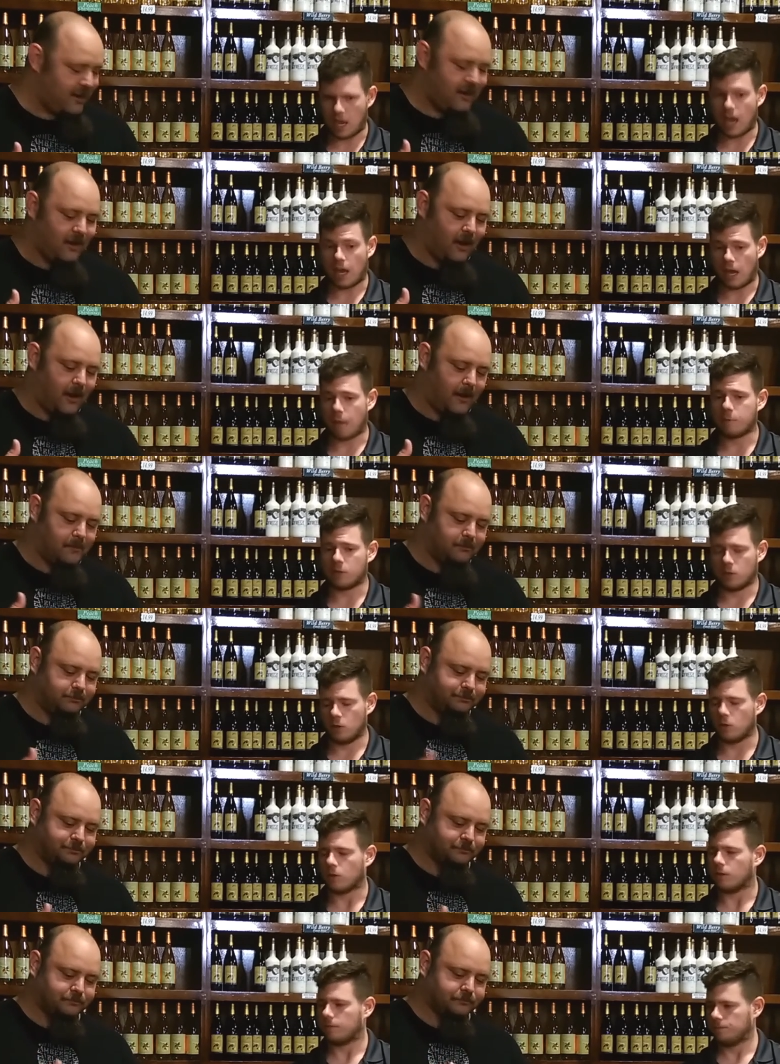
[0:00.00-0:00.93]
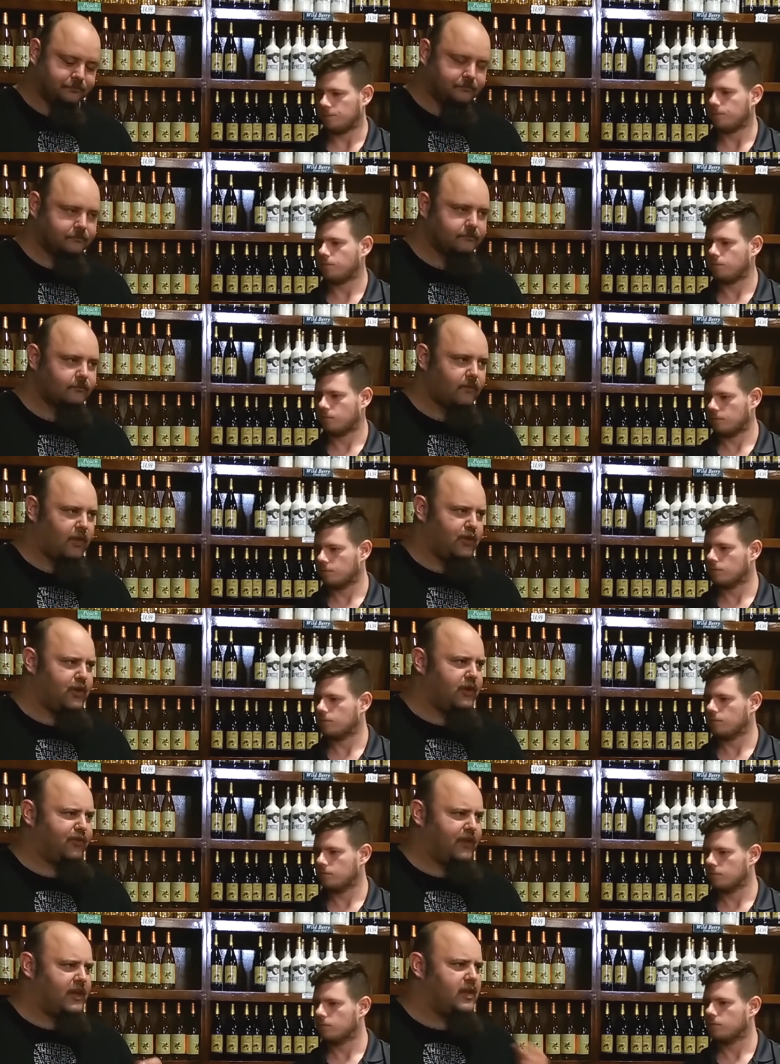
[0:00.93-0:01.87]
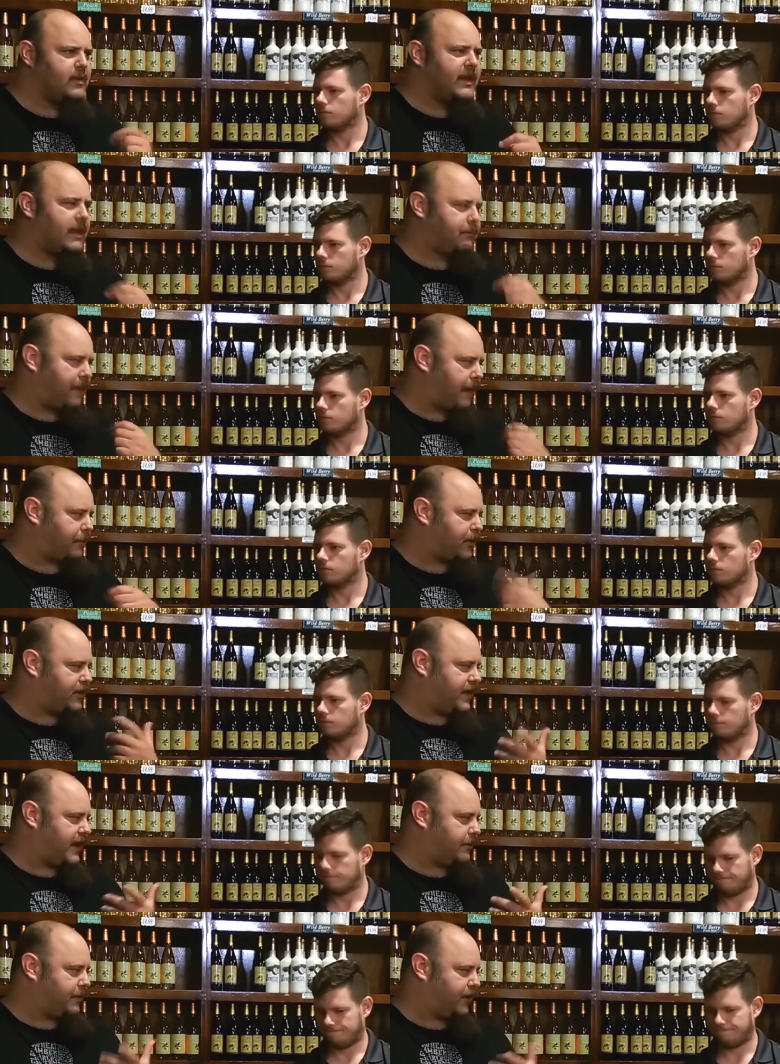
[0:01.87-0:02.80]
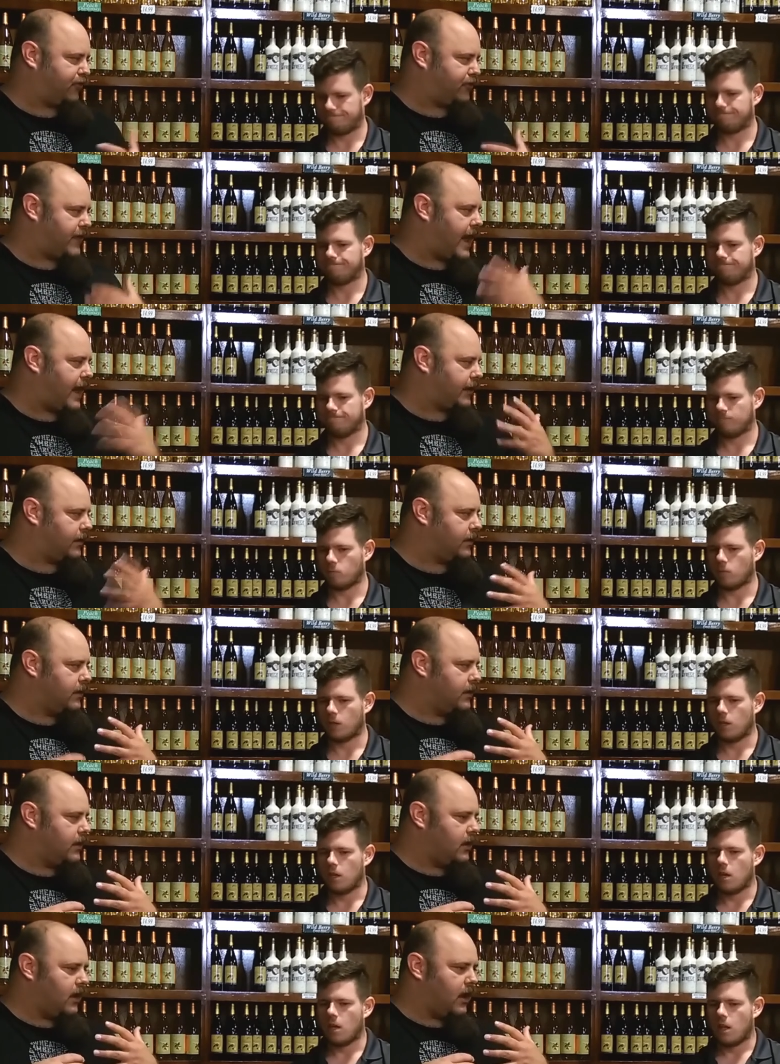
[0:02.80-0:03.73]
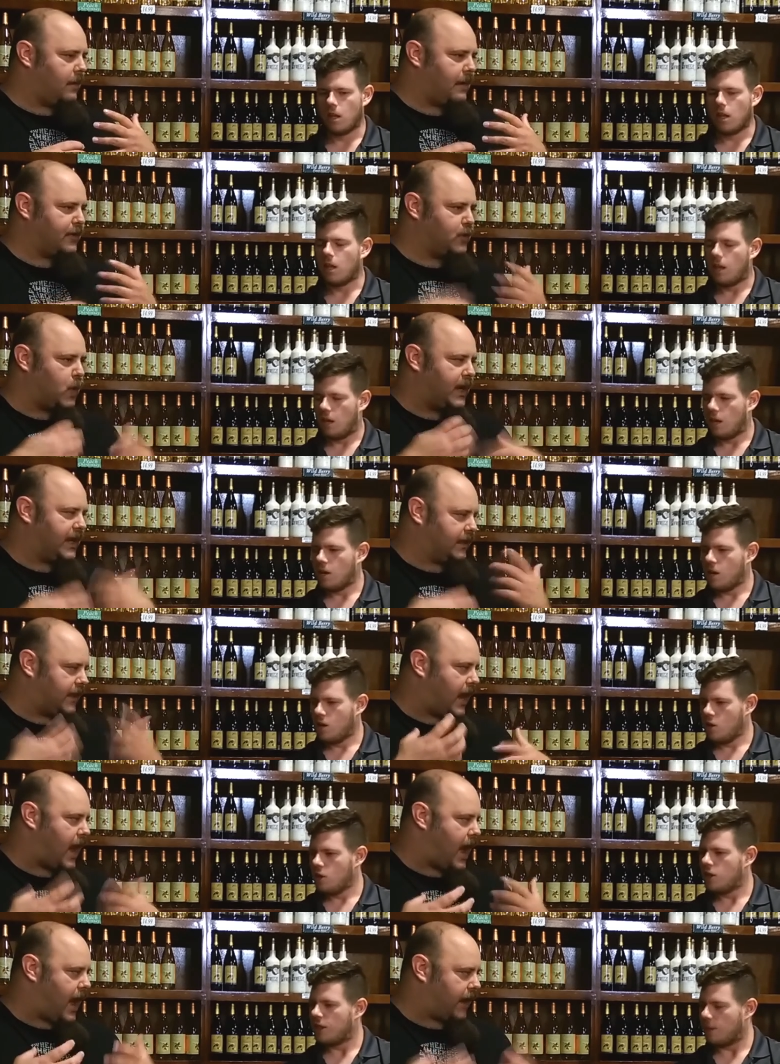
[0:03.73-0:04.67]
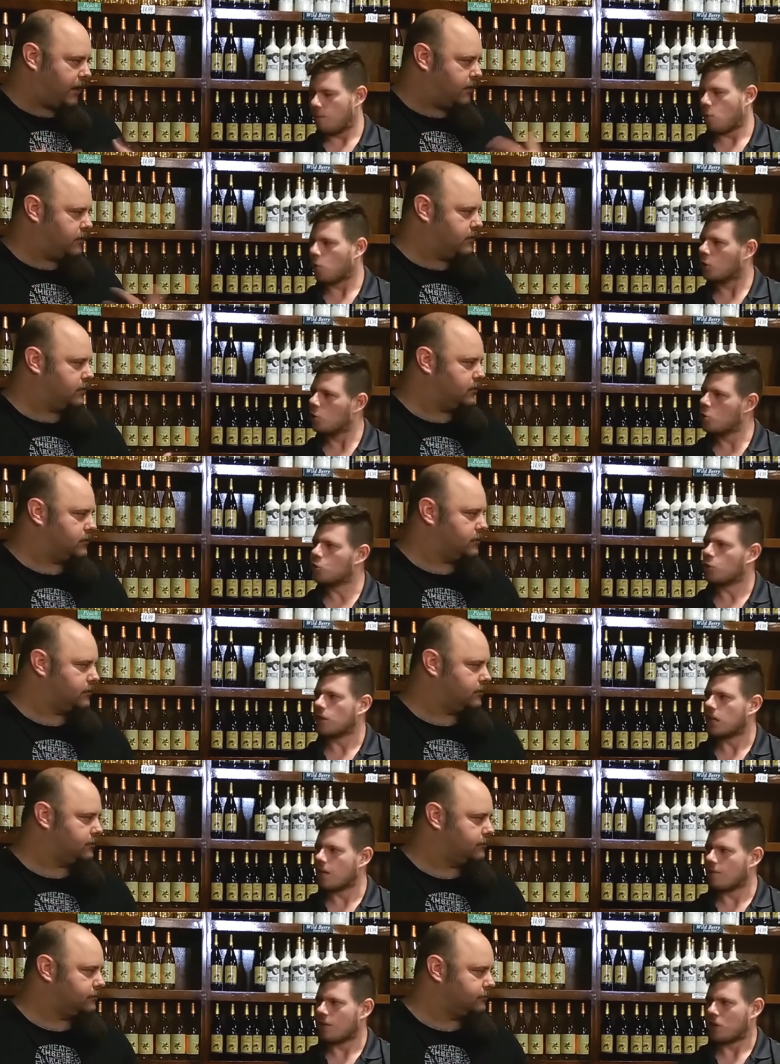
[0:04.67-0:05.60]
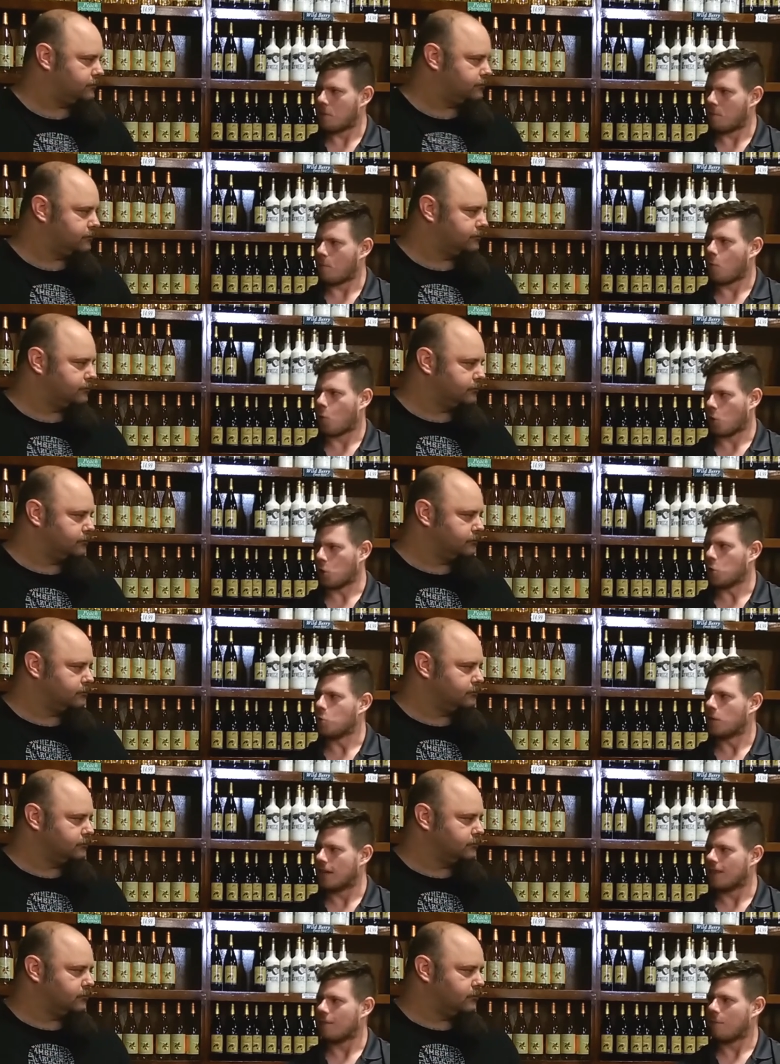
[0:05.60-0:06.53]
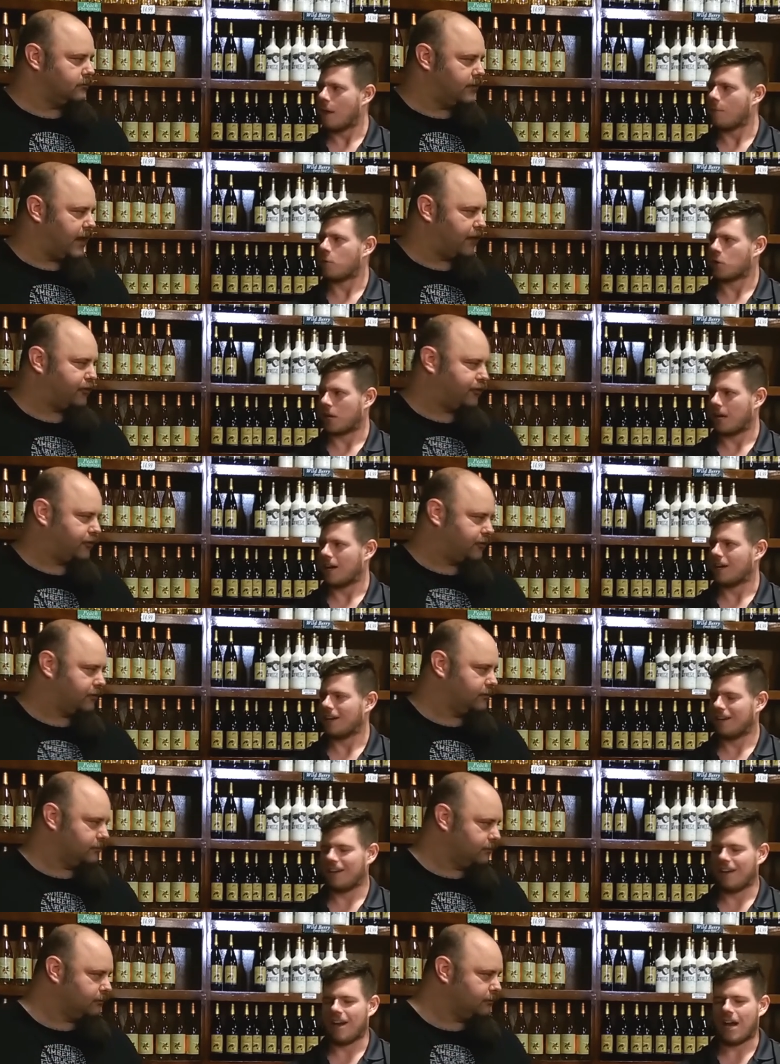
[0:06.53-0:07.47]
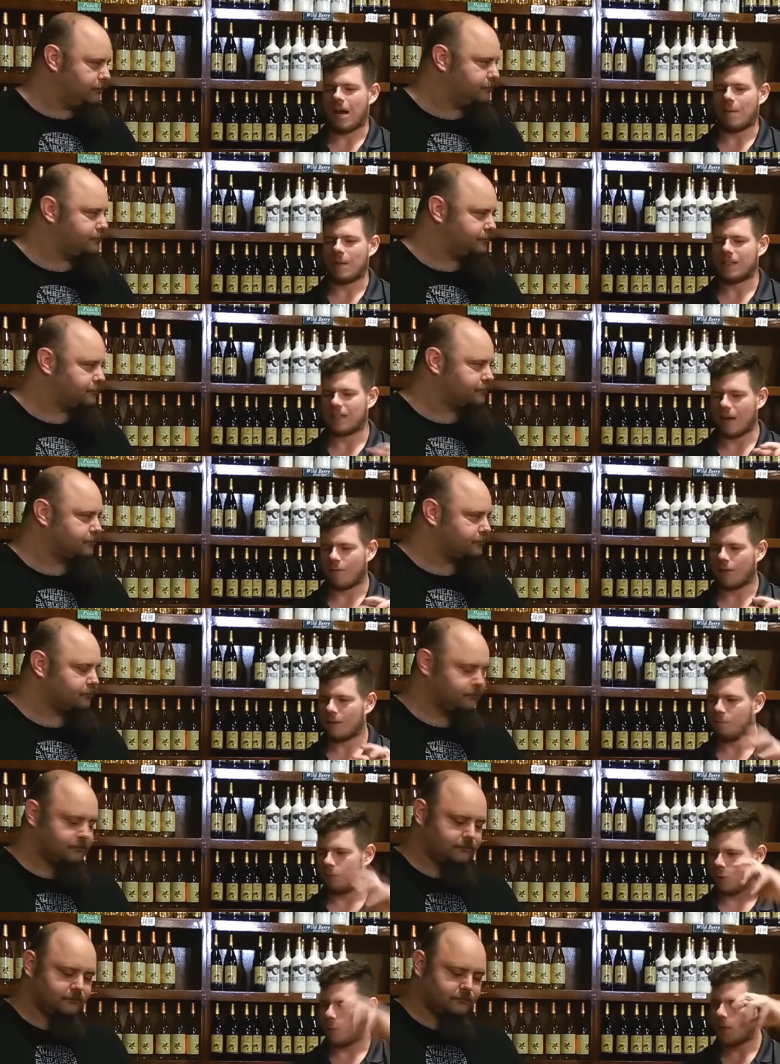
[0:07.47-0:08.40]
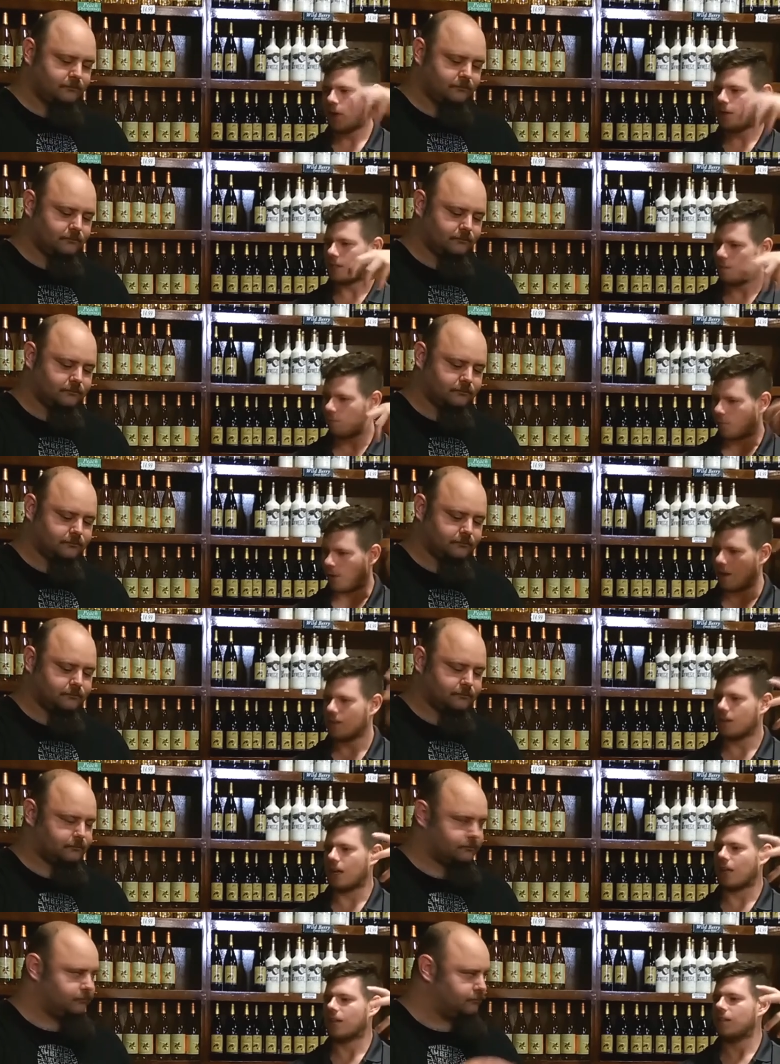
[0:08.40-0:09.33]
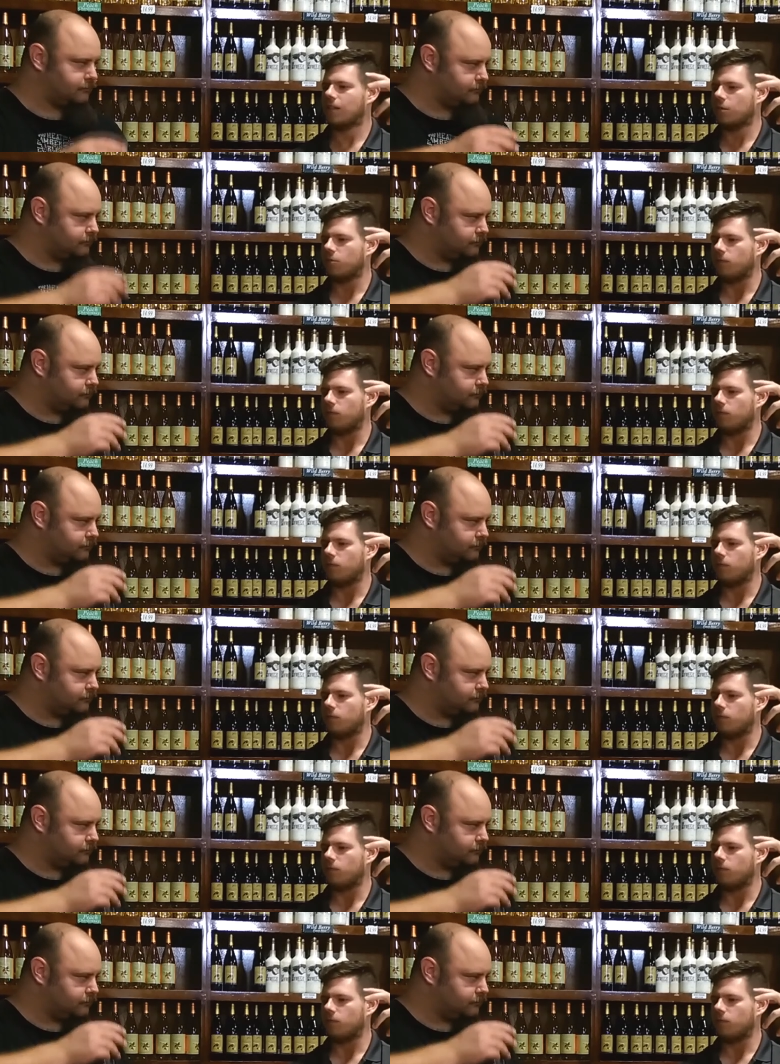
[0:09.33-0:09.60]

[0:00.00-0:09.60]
Speaker 1: Yeah, um, absolutely. You just get a little bit of that pepper kick, but it's not uh, annoyingly hot. The
Speaker 2: more you drink of it, the more you get the pepper yes. kick. Um, it's definitely blueberries up front. It's